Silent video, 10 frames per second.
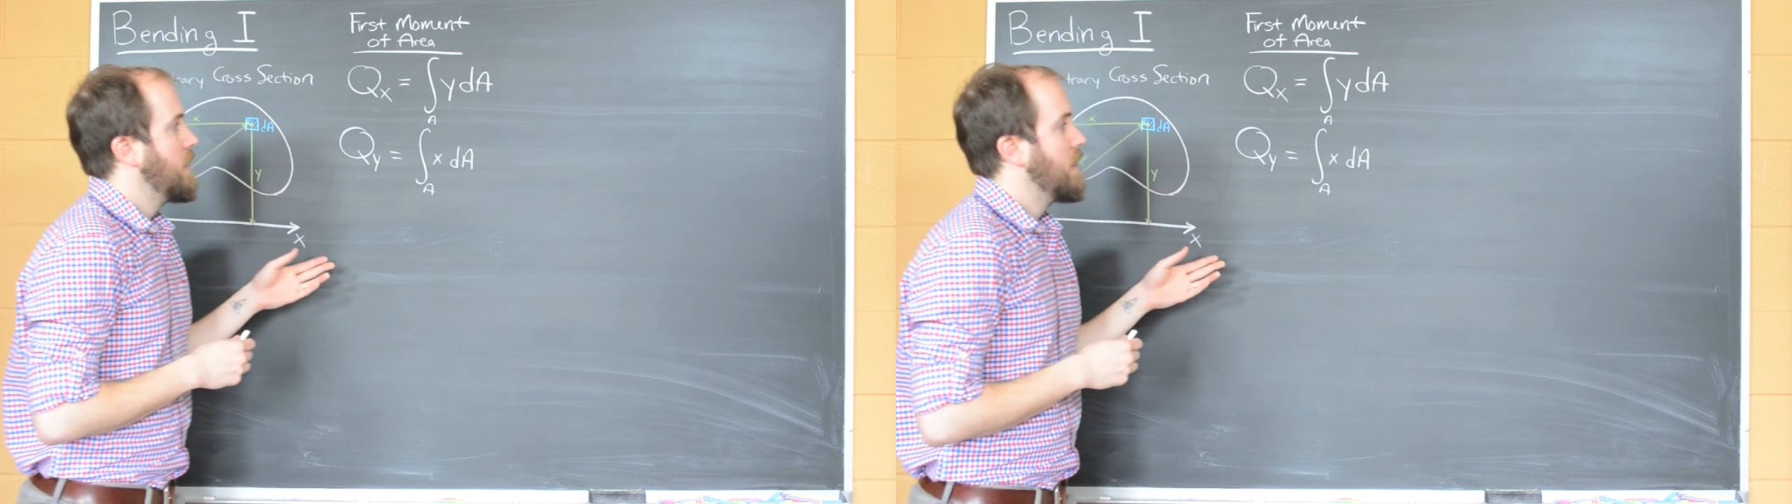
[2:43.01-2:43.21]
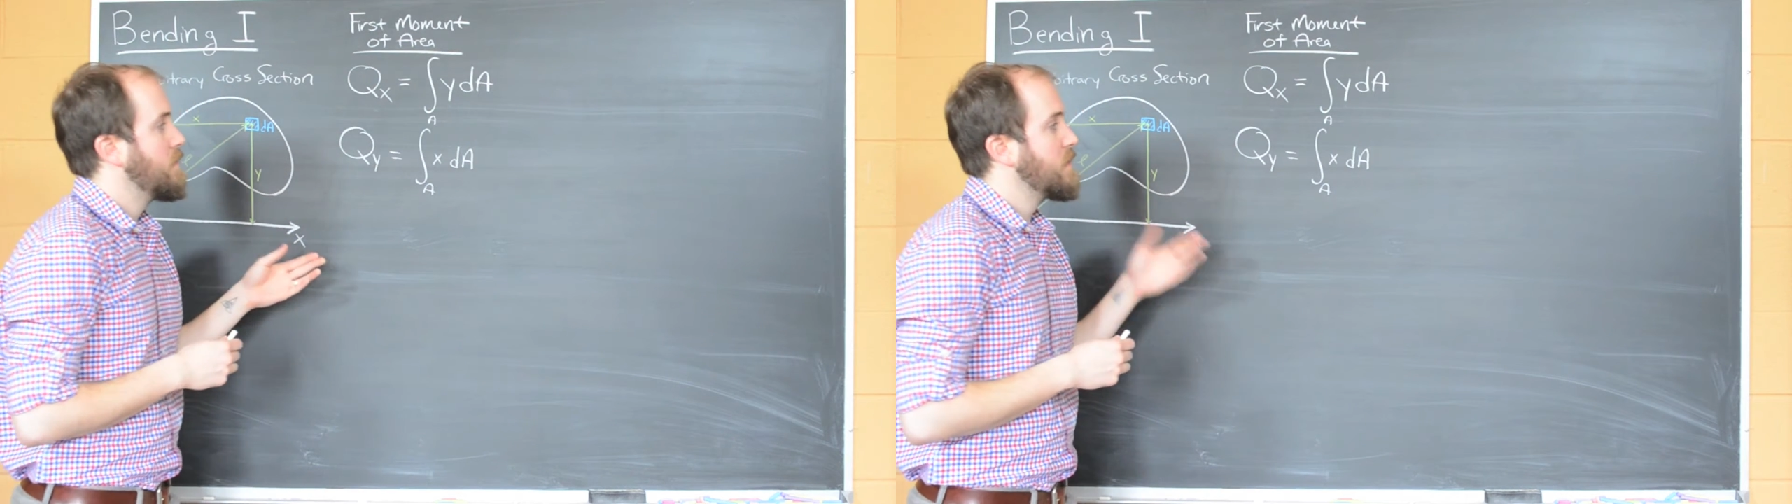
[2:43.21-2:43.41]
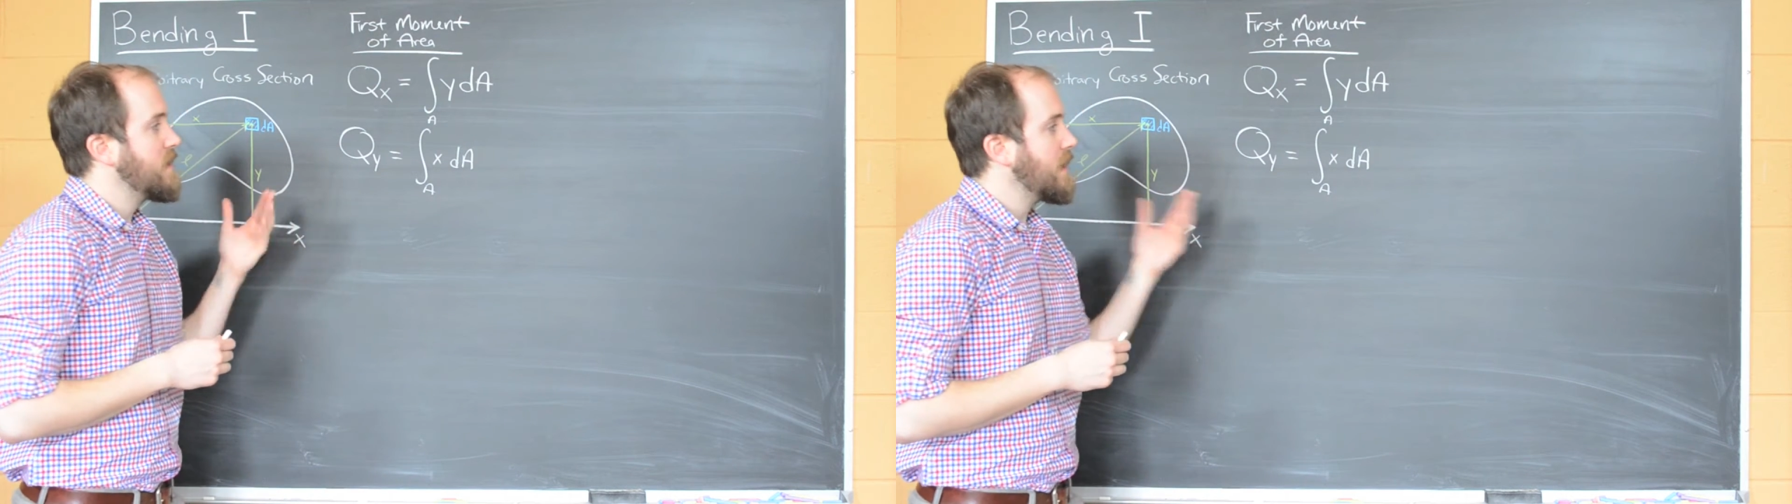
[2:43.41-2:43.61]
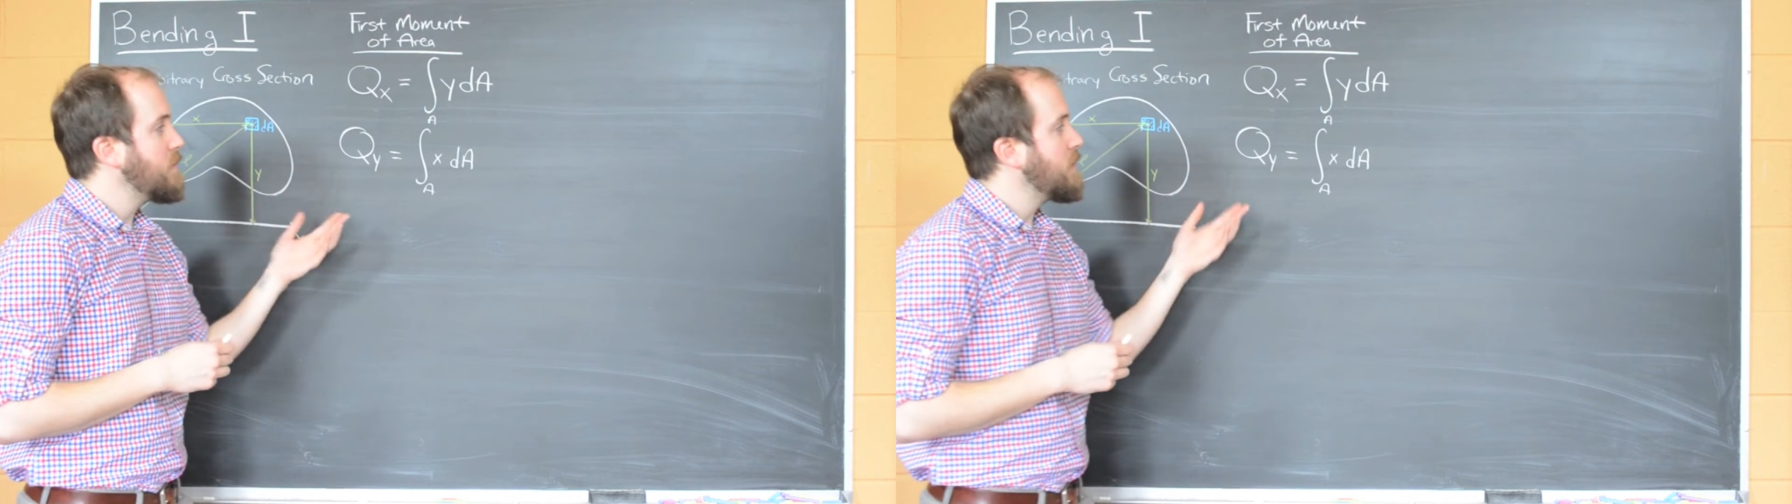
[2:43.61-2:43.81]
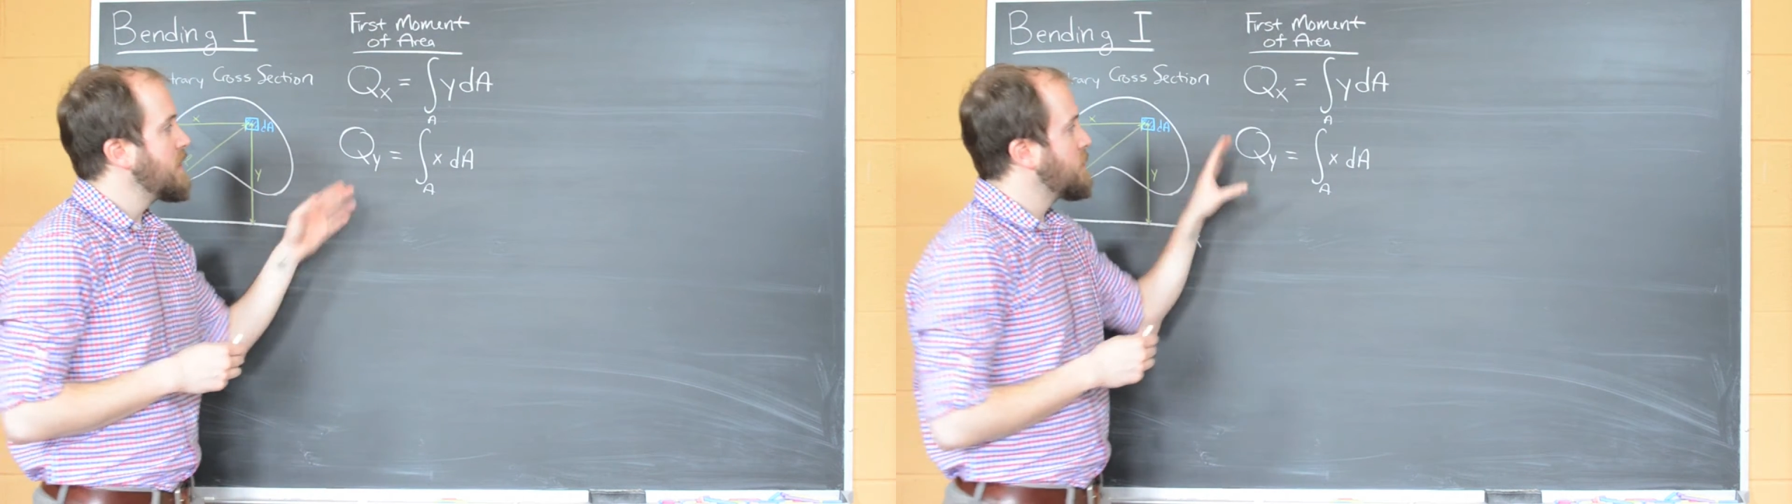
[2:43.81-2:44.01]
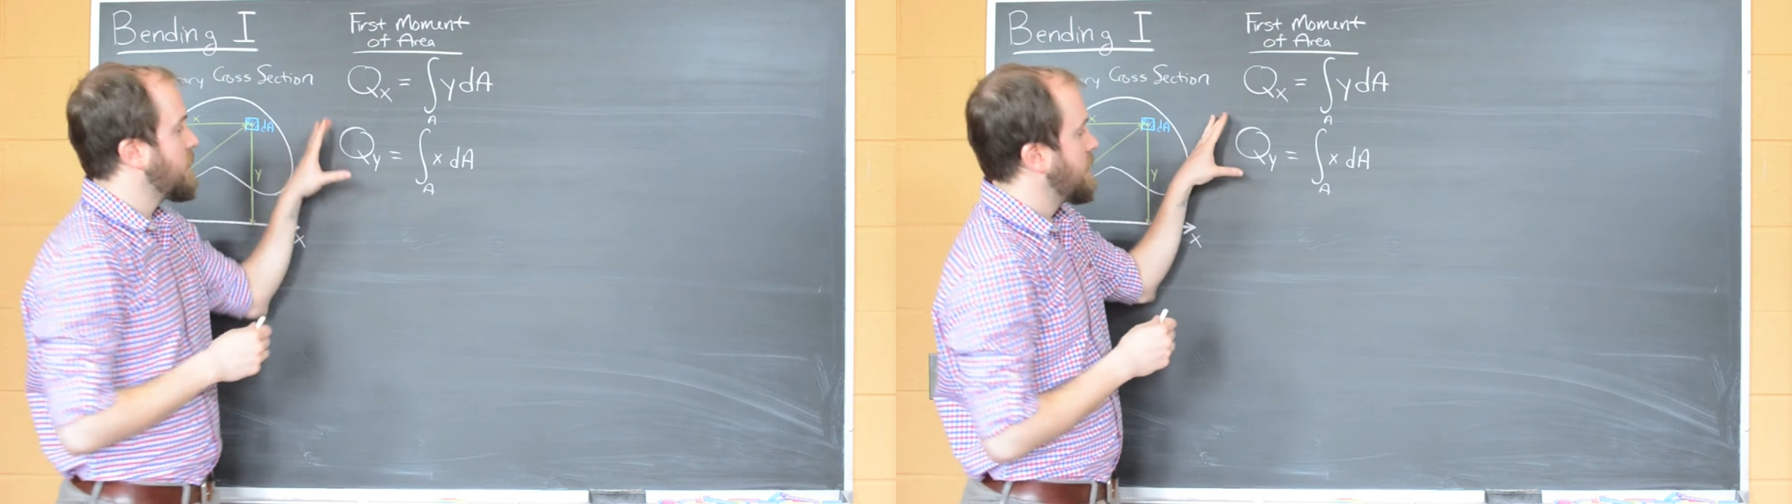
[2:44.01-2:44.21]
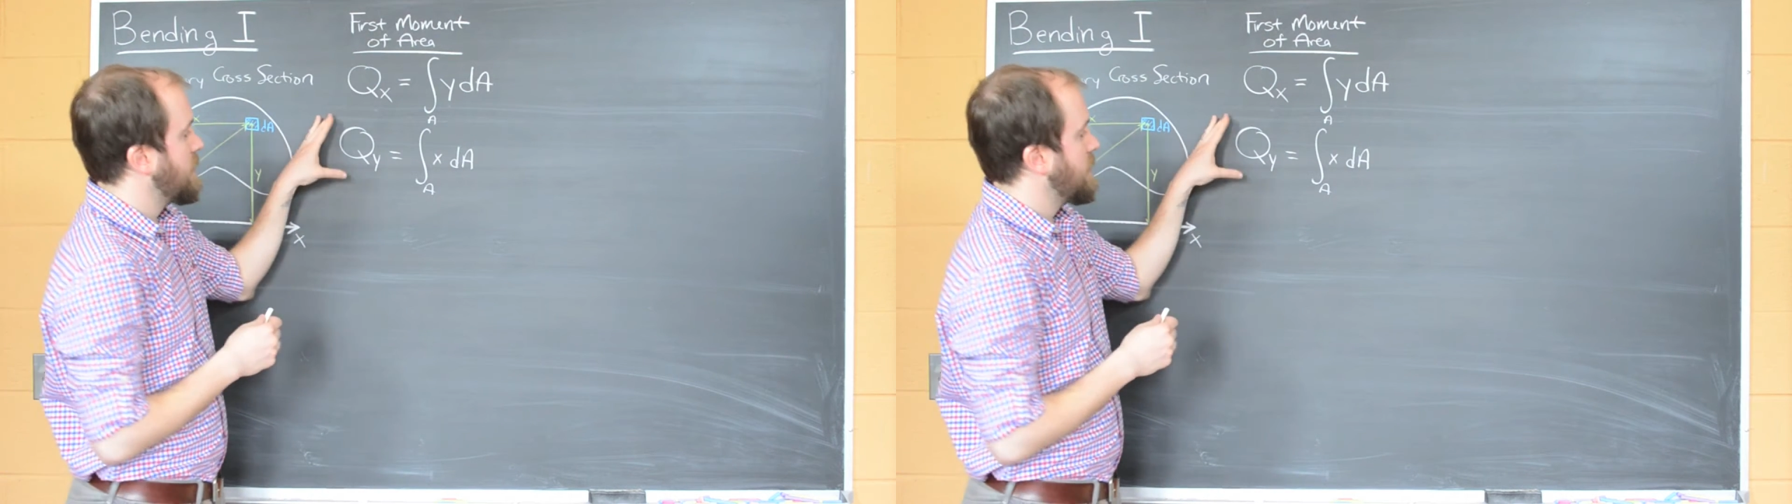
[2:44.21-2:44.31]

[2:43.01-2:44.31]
The second place where